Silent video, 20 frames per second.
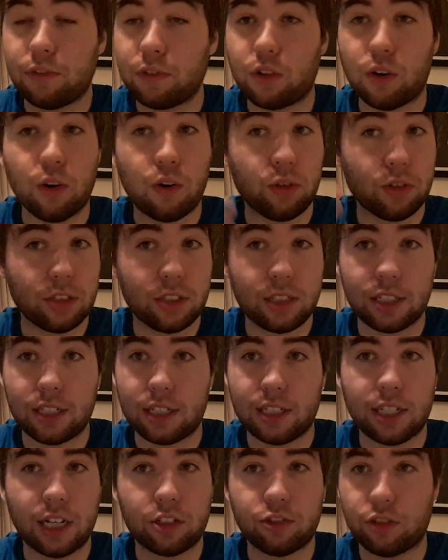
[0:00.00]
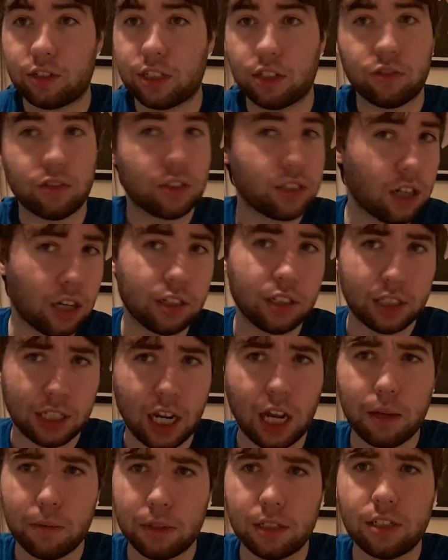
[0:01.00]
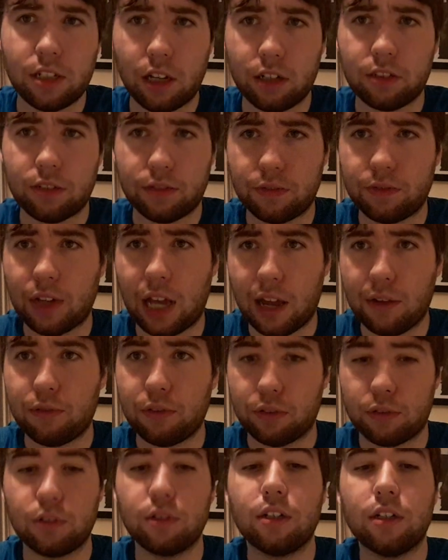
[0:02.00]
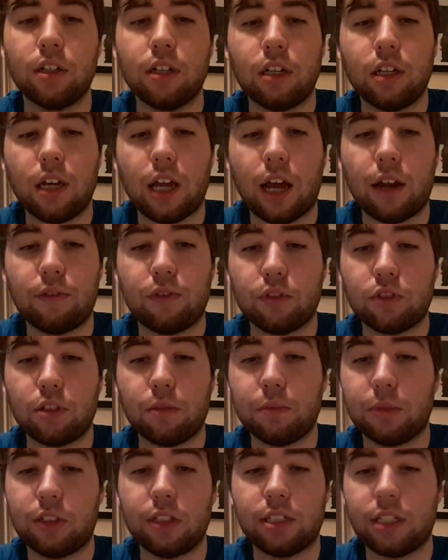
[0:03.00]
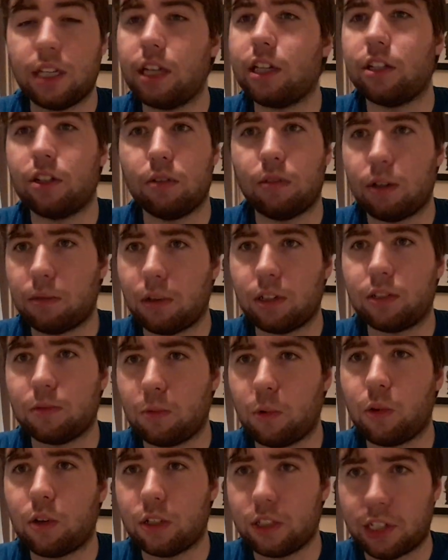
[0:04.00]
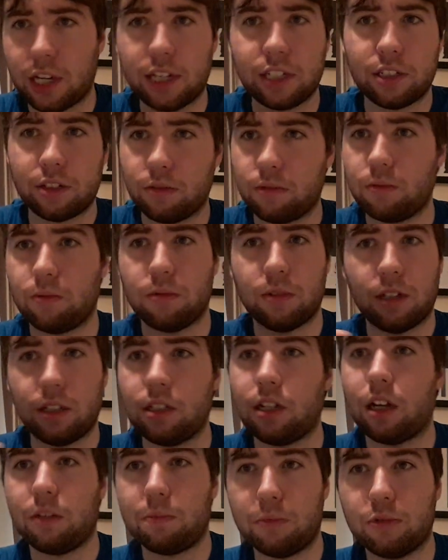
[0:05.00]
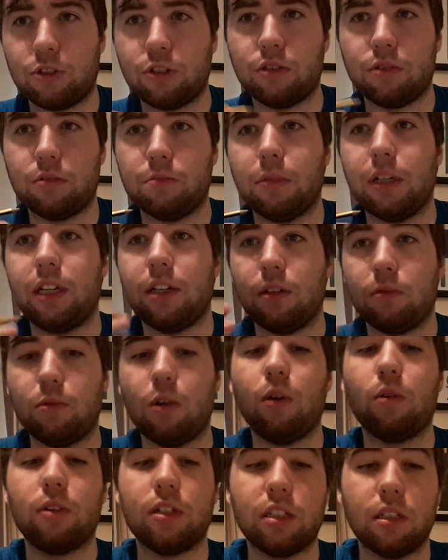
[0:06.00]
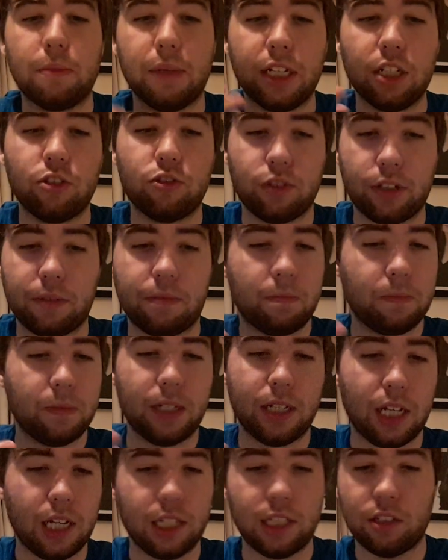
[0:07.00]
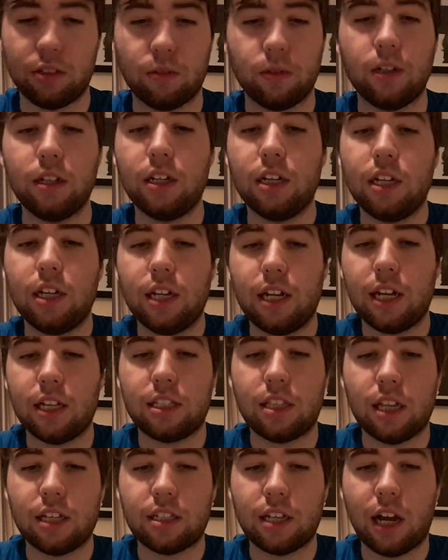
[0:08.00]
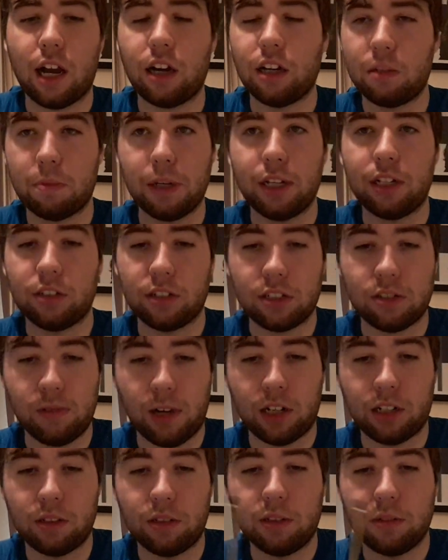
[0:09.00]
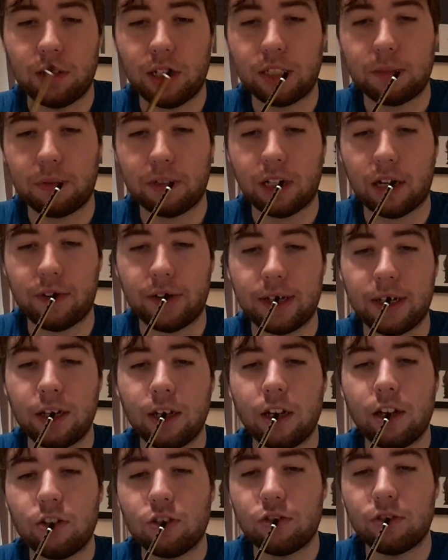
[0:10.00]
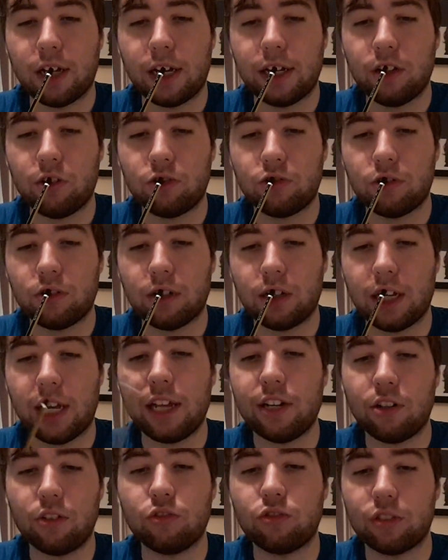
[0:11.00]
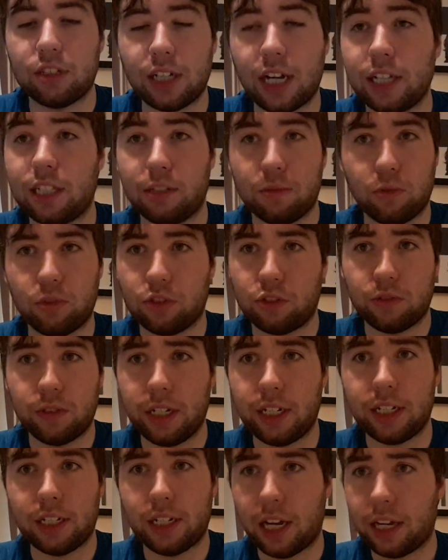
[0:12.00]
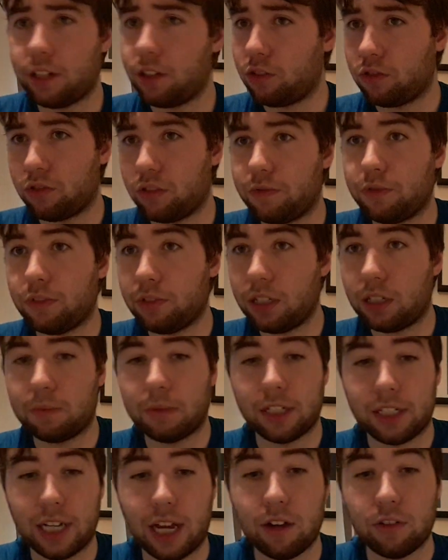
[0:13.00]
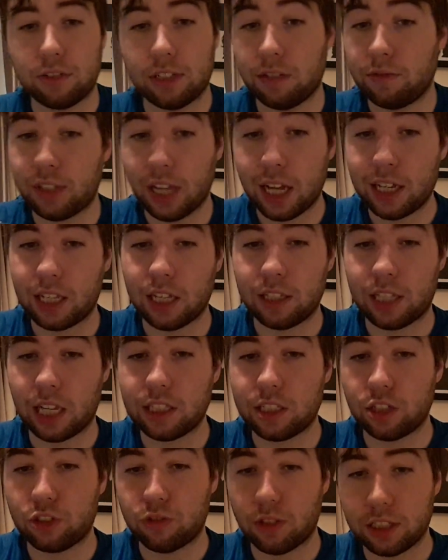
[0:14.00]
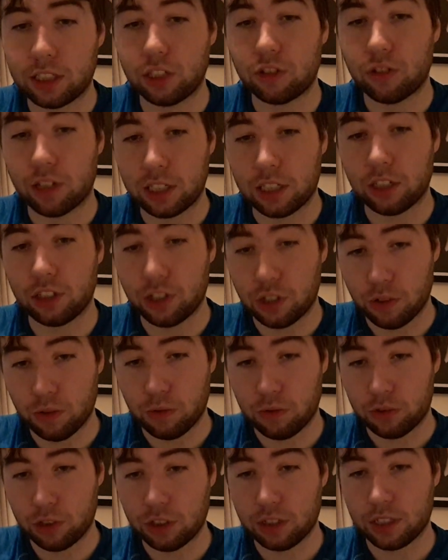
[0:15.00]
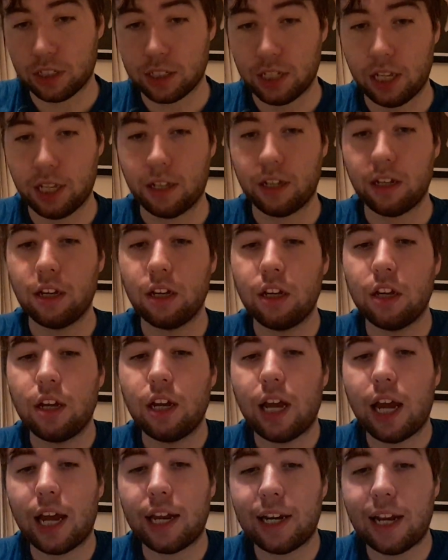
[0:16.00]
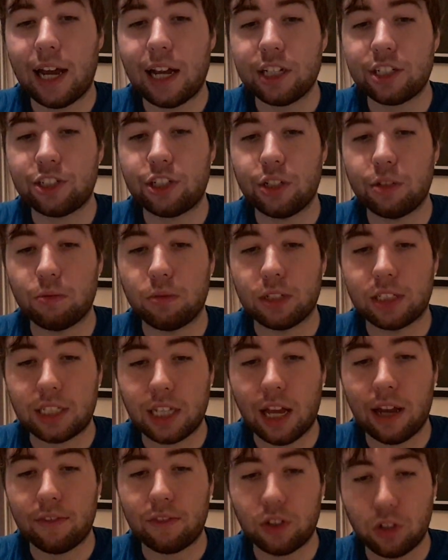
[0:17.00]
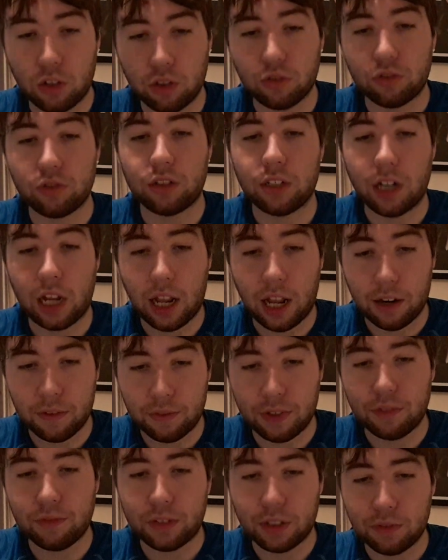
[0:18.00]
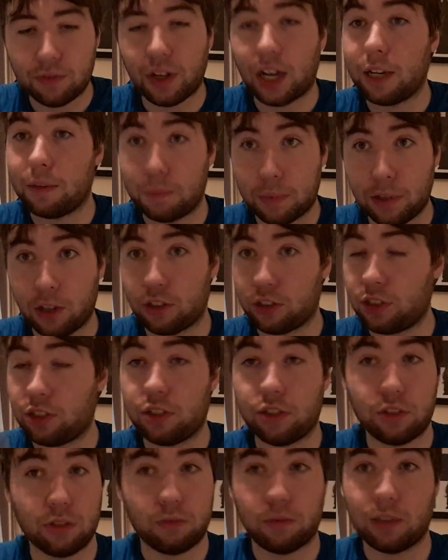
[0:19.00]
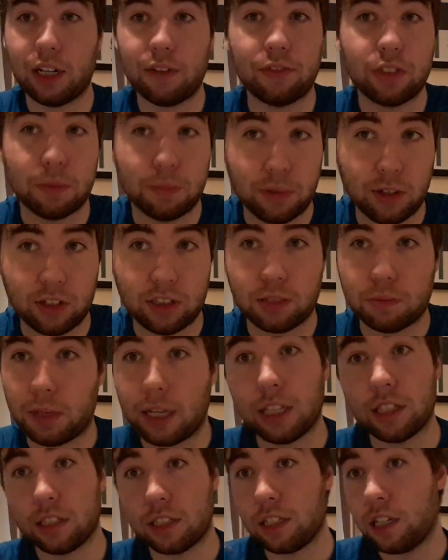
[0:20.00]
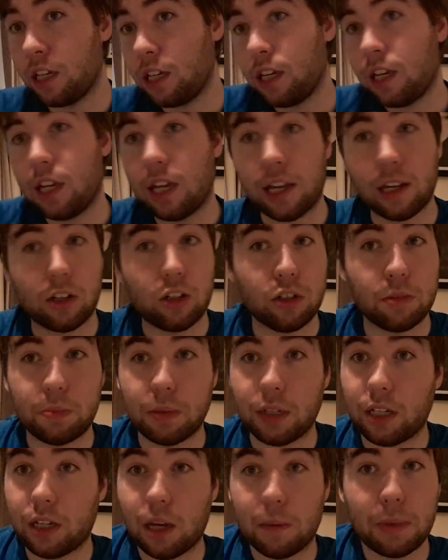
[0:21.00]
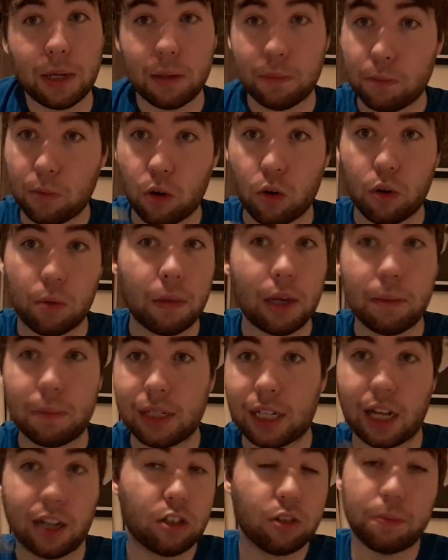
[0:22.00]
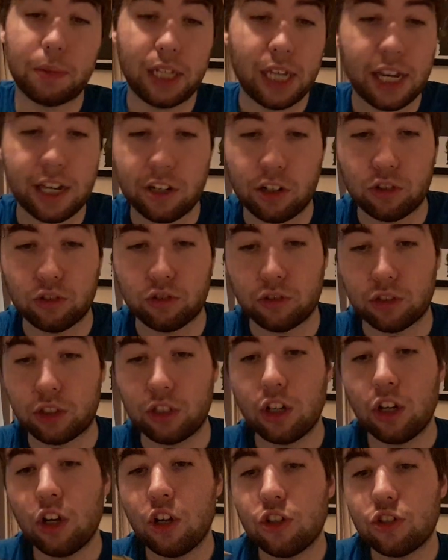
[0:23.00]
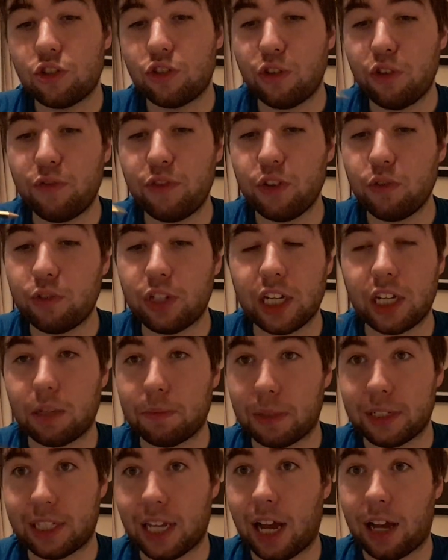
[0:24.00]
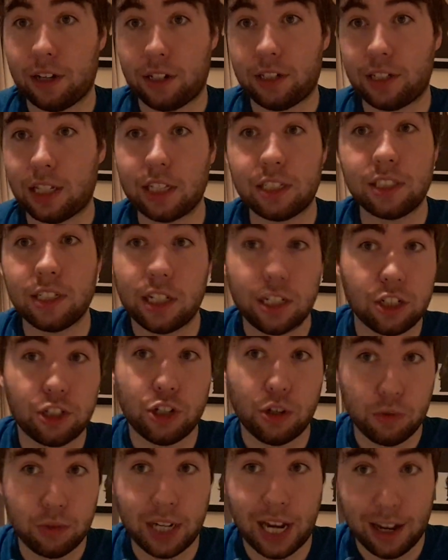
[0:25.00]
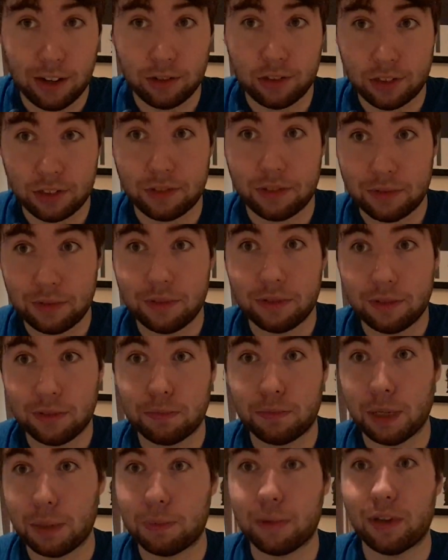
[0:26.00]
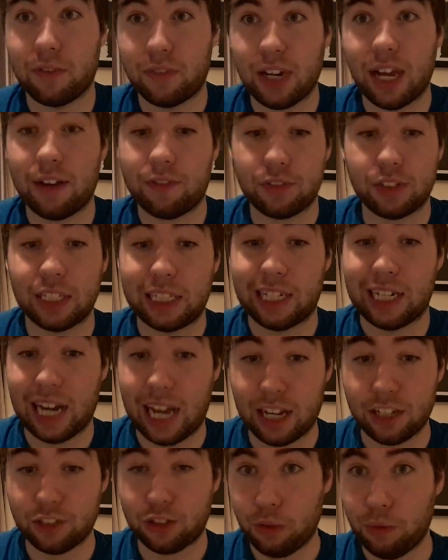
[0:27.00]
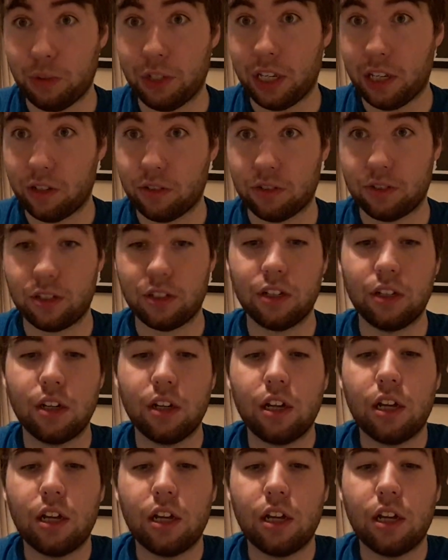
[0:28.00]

courses, etc., etc. It's a lot of time, it's a lot of effort. And for somebody to say, you know, I want to work in Tesco and not pursue a role in the military, you know, it's a hard pill to swallow, let's put that way. So 891, so nearly 900, if you take about 1,000, that's in 2022, just to say. And last year was 755 plus, so whatever the plus means, it could be a bit more, maybe that could be 800. So if you think about that, that's nearly 2,000 people have left in the last 2 years.